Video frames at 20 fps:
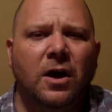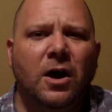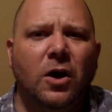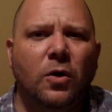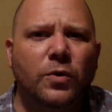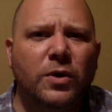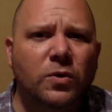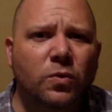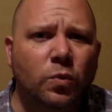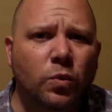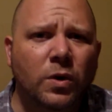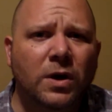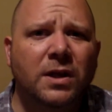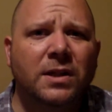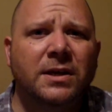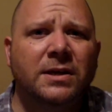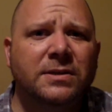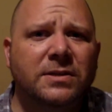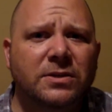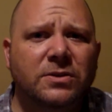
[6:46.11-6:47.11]
Are we
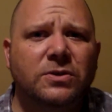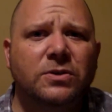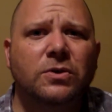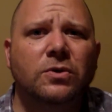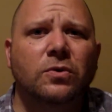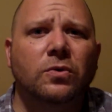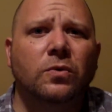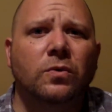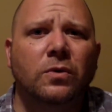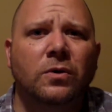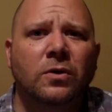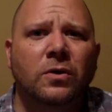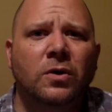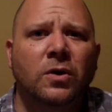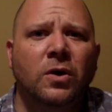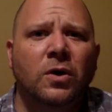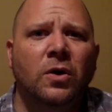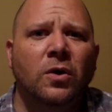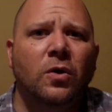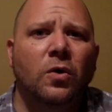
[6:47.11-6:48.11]
willing to do
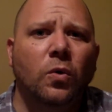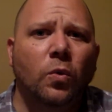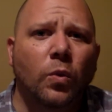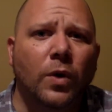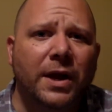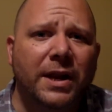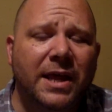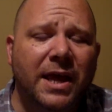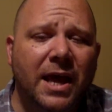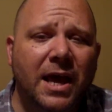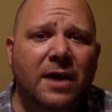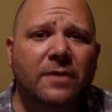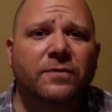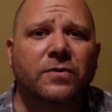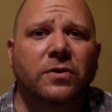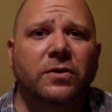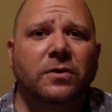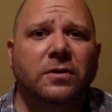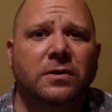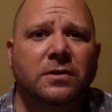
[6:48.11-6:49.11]

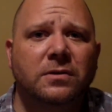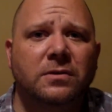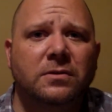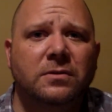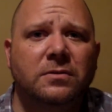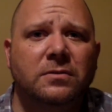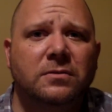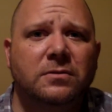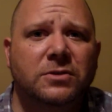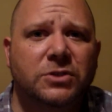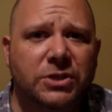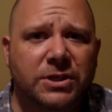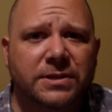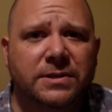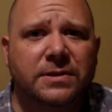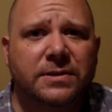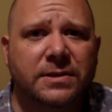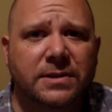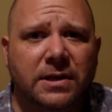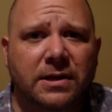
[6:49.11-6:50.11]
whatever
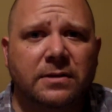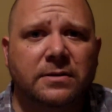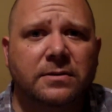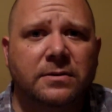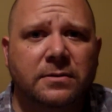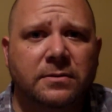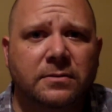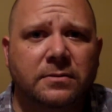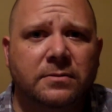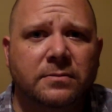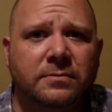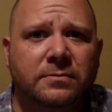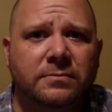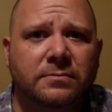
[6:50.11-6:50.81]
Jesus says?